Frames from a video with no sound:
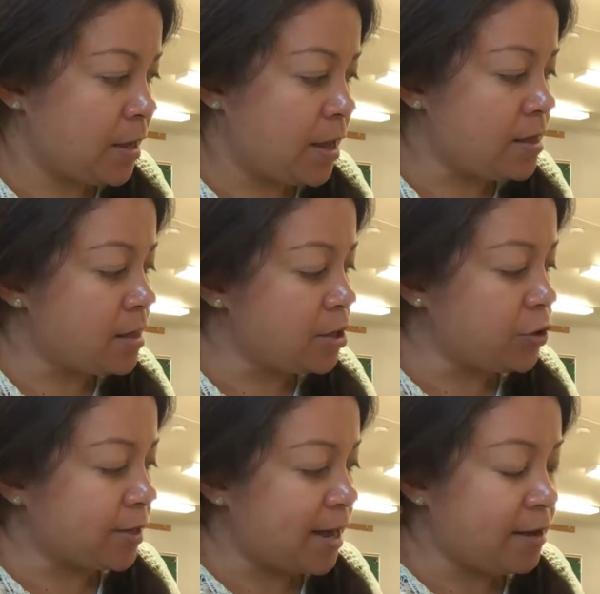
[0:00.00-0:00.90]
And then
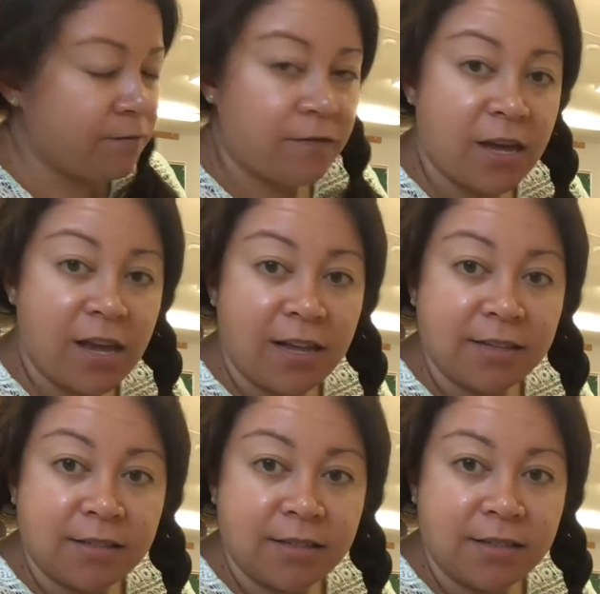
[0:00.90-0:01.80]
you can add
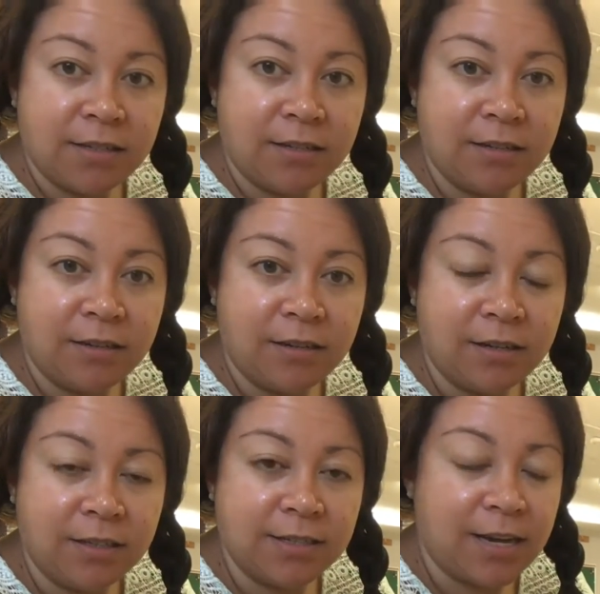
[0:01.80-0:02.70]
veins
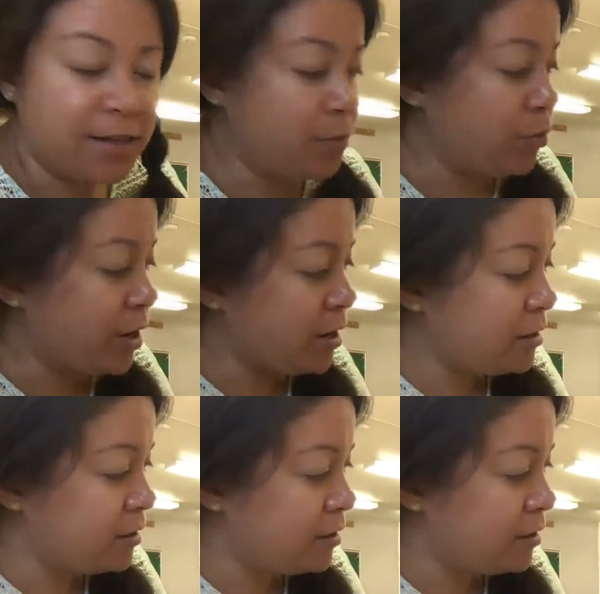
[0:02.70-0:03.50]
inside the brain.